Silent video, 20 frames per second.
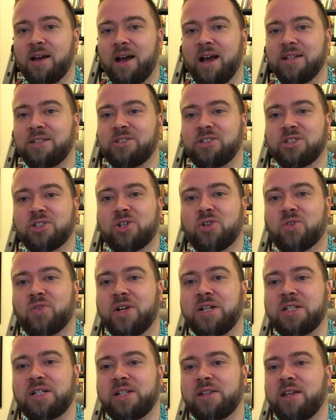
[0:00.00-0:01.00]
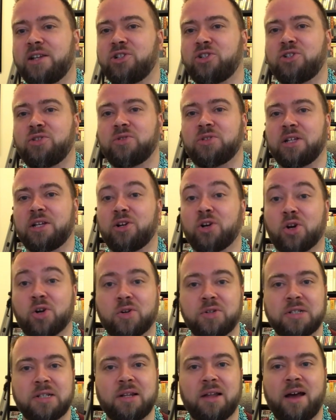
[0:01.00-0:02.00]
It's just cringy. They just usually
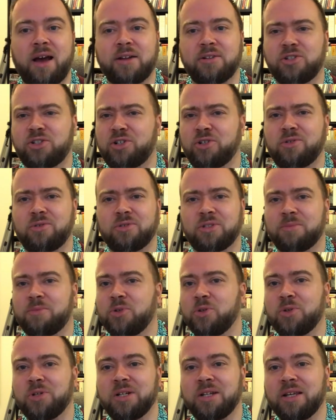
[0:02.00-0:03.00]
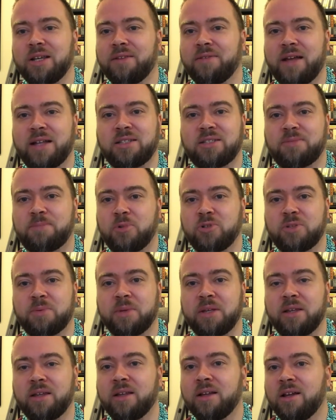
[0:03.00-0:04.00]
curse a lot, show some nudity, and that's supposed to
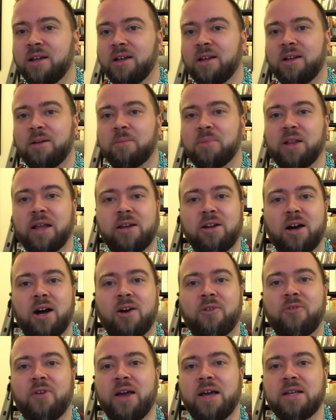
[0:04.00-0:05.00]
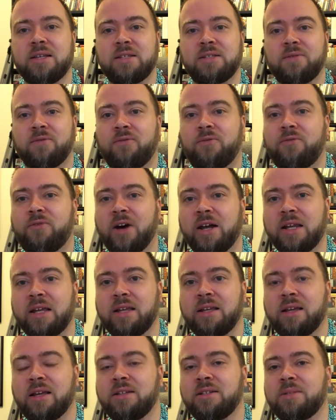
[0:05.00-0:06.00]
be played off as funny.